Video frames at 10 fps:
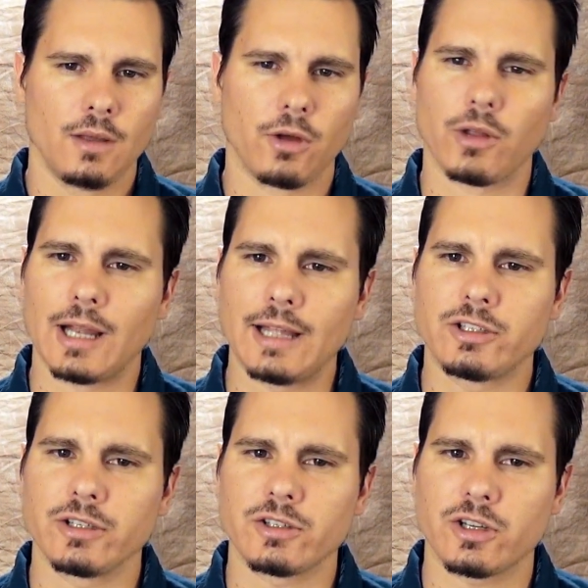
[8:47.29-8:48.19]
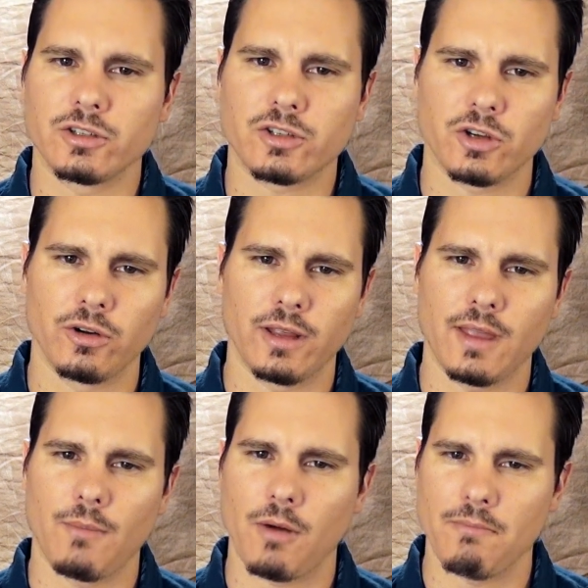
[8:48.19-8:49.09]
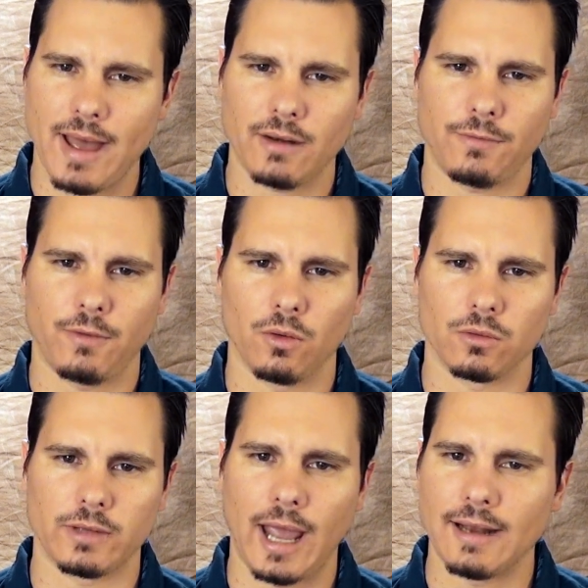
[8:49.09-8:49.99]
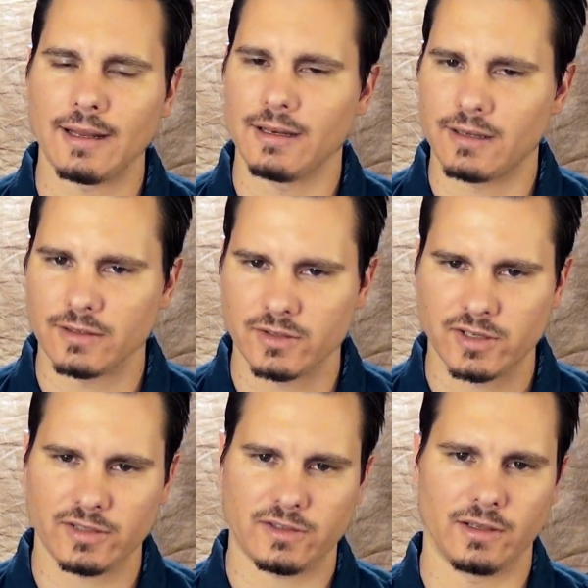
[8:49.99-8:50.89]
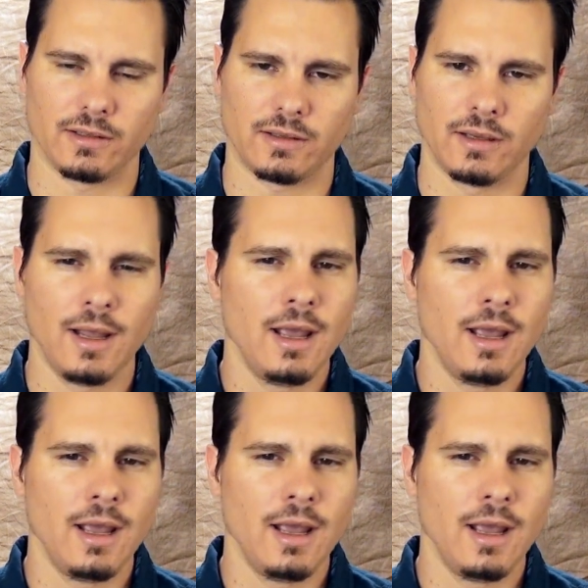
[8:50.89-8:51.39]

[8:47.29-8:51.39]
Though the legends concerning them are manifold and inconsistent,